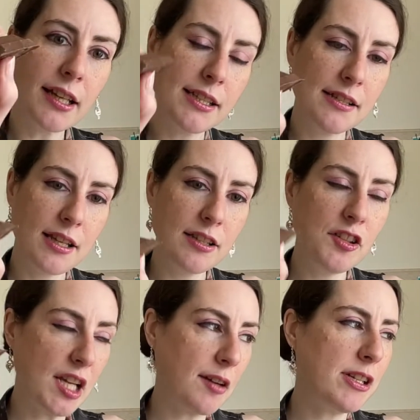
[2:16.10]
I can tell you
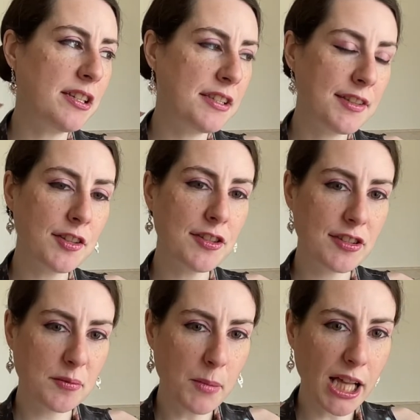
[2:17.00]
now, it does
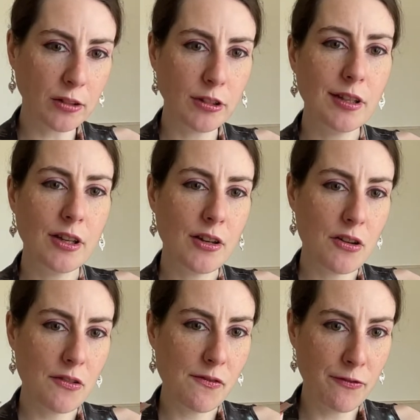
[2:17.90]
smell
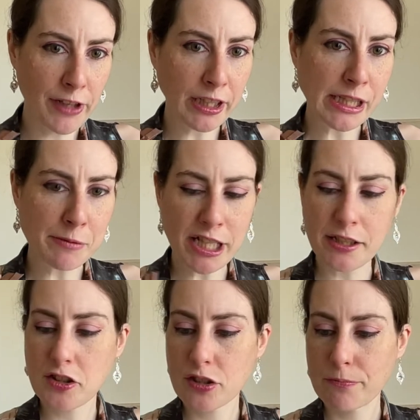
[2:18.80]
very
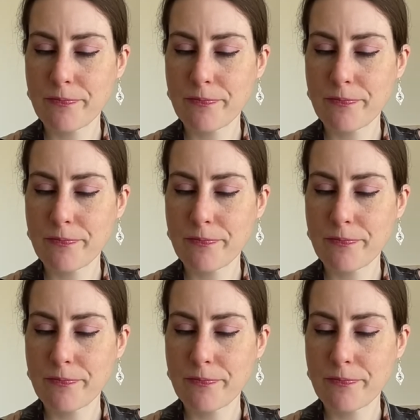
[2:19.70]
rich.